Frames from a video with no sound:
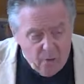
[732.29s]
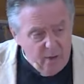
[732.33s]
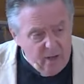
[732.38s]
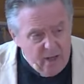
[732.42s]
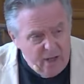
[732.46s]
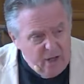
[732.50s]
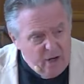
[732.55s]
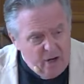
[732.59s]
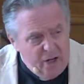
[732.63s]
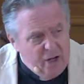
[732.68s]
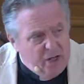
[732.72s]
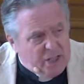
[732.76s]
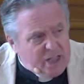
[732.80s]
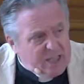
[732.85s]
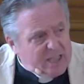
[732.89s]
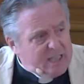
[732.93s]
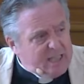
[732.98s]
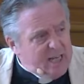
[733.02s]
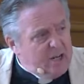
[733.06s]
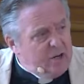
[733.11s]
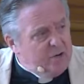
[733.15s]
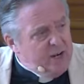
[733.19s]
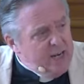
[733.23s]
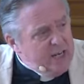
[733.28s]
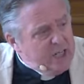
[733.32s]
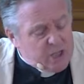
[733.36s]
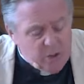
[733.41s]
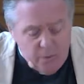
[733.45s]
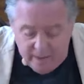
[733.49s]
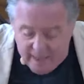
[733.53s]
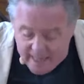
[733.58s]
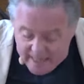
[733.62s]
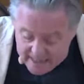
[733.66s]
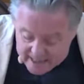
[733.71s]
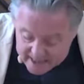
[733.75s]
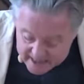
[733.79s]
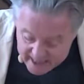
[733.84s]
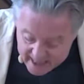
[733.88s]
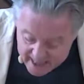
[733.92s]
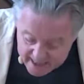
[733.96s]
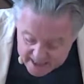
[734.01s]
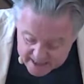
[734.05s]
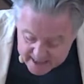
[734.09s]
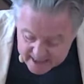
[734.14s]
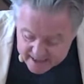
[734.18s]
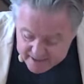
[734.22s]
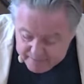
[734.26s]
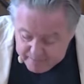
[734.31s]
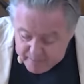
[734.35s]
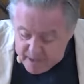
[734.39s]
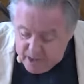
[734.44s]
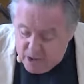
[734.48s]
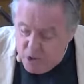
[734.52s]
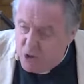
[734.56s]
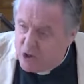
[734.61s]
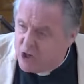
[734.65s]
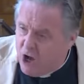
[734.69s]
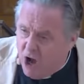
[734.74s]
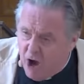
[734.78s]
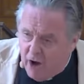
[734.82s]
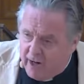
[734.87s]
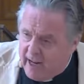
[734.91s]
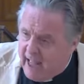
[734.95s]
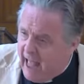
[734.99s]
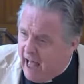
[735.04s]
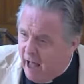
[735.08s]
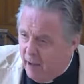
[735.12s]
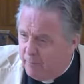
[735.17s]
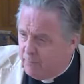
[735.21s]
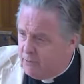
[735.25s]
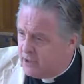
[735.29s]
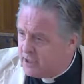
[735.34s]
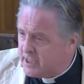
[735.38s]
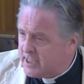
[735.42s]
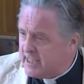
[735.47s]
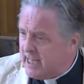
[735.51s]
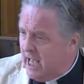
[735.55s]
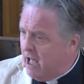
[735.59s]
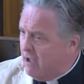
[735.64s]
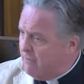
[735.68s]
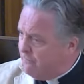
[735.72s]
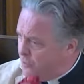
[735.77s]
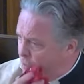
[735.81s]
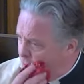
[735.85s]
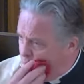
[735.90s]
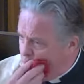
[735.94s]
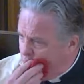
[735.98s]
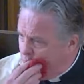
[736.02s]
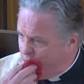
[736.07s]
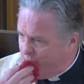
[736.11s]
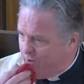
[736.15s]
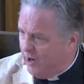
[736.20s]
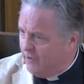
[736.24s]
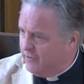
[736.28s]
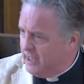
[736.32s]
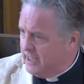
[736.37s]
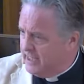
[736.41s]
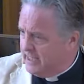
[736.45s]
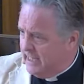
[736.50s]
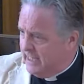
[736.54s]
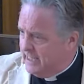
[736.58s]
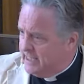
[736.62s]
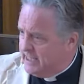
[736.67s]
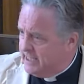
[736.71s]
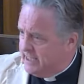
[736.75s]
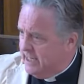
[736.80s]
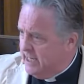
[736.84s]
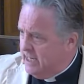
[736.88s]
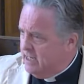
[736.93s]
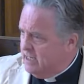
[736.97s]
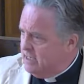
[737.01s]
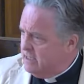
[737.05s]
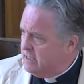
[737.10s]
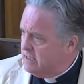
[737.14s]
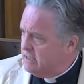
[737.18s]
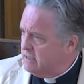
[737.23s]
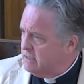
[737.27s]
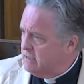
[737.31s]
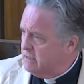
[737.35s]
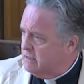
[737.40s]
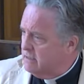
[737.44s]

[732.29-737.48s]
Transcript: You know, you're just a creature with instincts and you can't help yourself. You've got these instincts.